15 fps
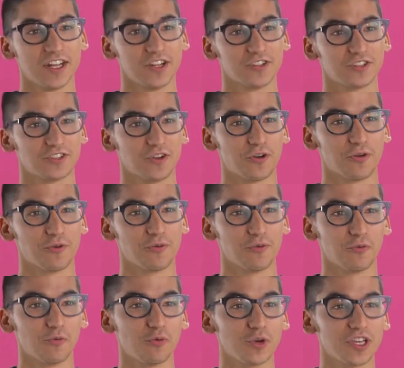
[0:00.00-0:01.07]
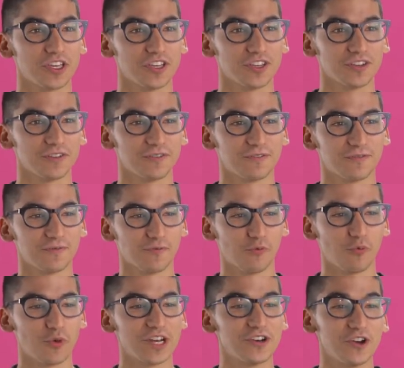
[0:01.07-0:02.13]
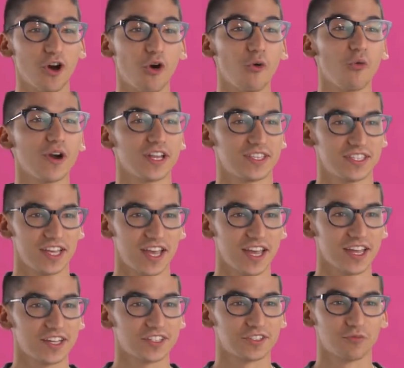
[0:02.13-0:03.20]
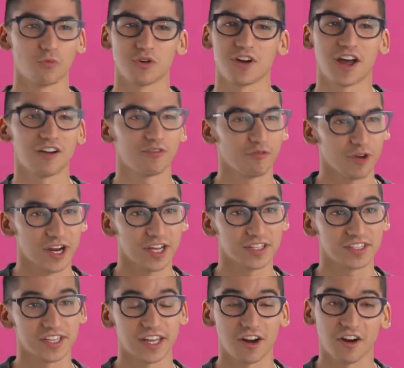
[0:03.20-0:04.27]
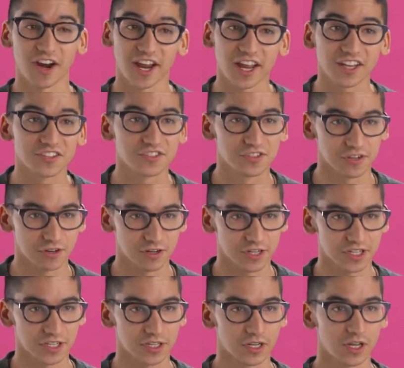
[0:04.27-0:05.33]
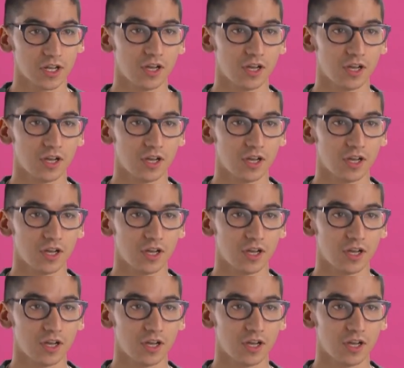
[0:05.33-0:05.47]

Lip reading: So we know what it takes. We're not afraid to get our hands dirty.